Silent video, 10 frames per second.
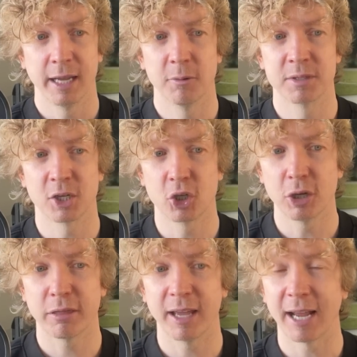It was a
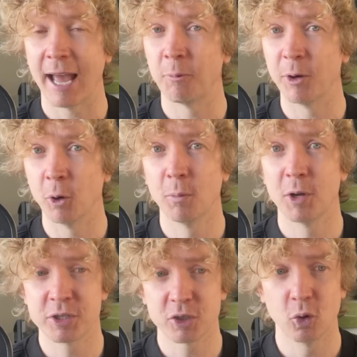good thing and we
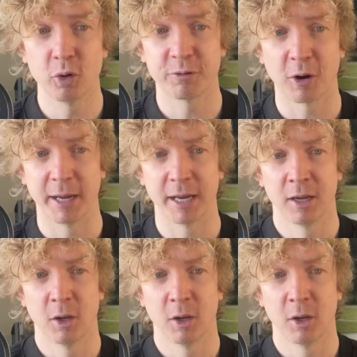almost scored from it.